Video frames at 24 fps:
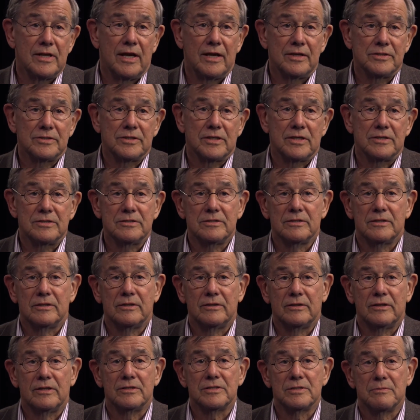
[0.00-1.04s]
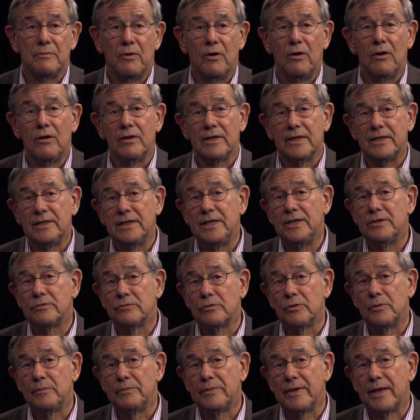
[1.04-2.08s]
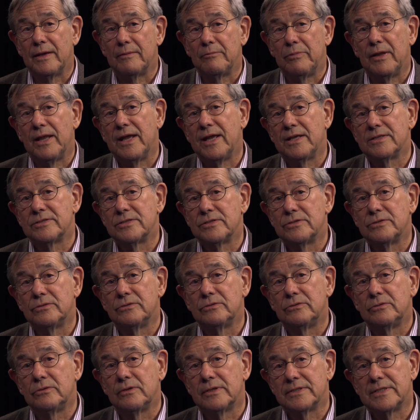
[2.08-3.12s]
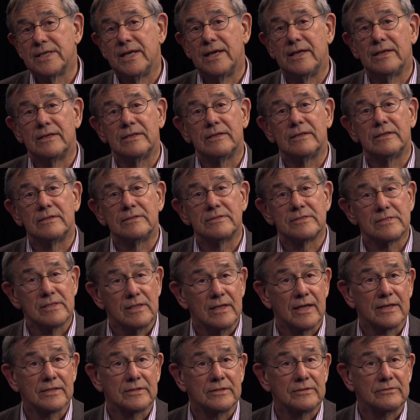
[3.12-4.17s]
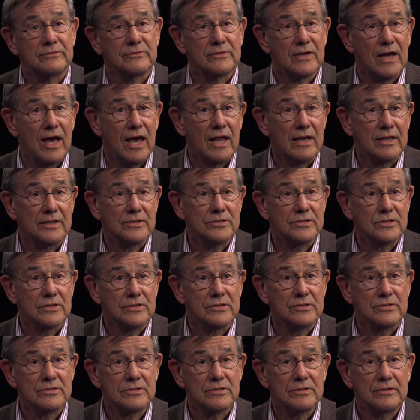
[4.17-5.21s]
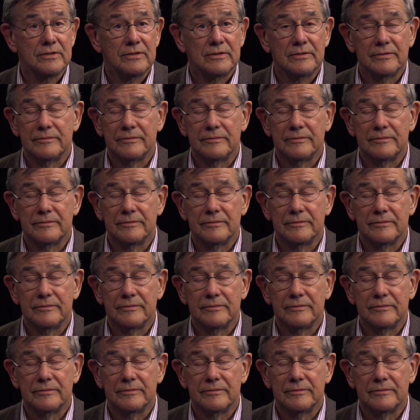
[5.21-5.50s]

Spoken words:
not just the small elite group that plans to attend selective colleges.